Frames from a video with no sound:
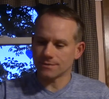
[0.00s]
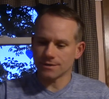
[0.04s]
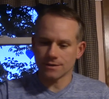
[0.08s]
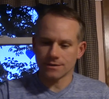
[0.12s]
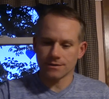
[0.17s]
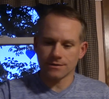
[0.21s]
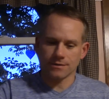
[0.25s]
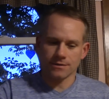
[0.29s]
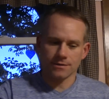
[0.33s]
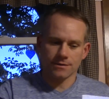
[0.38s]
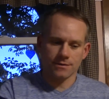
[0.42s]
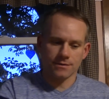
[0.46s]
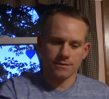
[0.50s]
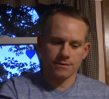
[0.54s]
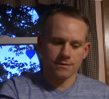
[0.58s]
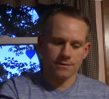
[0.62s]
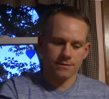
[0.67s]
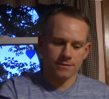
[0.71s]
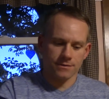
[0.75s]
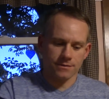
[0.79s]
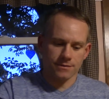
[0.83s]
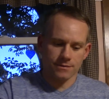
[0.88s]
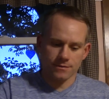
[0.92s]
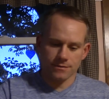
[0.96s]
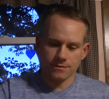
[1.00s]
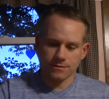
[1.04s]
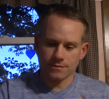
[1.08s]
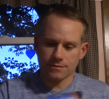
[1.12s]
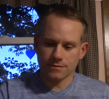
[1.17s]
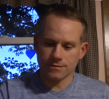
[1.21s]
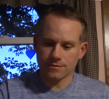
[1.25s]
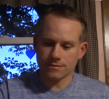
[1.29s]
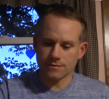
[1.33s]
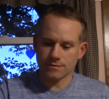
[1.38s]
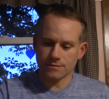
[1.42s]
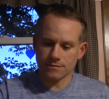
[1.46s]

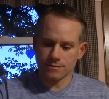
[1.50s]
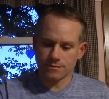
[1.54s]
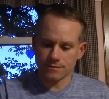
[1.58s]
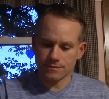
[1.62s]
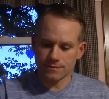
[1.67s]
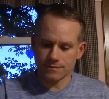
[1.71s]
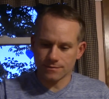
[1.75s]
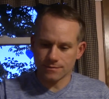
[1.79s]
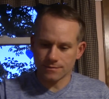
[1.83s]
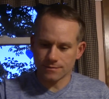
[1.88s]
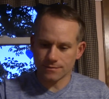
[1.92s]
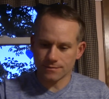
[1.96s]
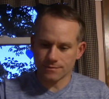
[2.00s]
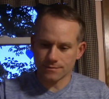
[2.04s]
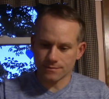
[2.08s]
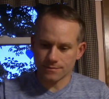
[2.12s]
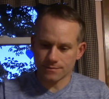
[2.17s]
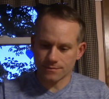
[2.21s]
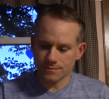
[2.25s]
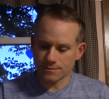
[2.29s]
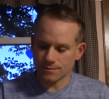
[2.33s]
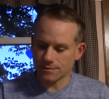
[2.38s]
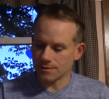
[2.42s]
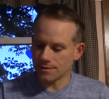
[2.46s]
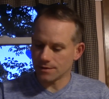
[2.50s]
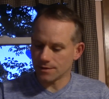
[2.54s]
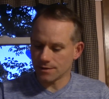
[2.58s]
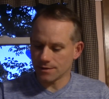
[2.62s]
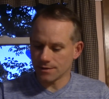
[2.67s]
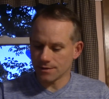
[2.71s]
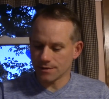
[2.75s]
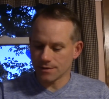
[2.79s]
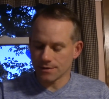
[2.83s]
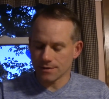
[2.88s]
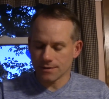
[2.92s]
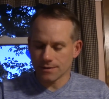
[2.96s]

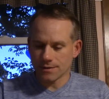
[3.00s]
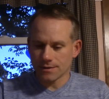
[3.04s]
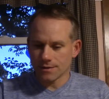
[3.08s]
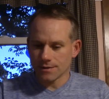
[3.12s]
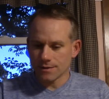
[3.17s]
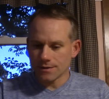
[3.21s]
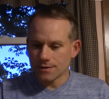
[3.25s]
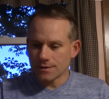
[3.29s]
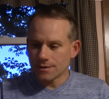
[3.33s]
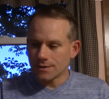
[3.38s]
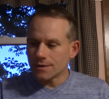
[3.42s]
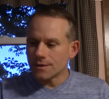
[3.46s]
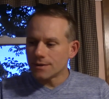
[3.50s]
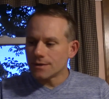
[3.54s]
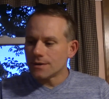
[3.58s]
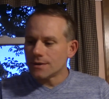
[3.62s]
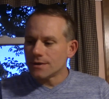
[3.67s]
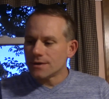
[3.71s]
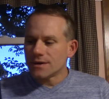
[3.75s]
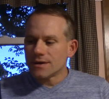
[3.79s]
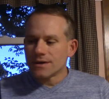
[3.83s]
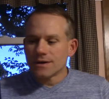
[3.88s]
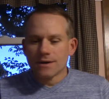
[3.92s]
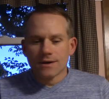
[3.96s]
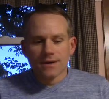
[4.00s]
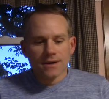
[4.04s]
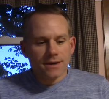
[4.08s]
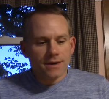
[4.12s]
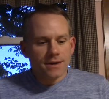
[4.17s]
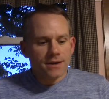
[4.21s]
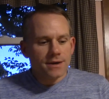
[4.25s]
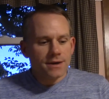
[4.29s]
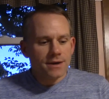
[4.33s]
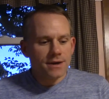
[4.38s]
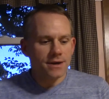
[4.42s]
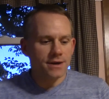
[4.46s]

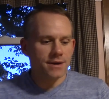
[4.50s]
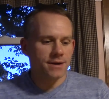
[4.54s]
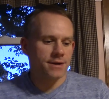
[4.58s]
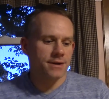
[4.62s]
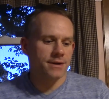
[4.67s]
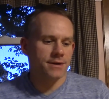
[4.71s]
(silence)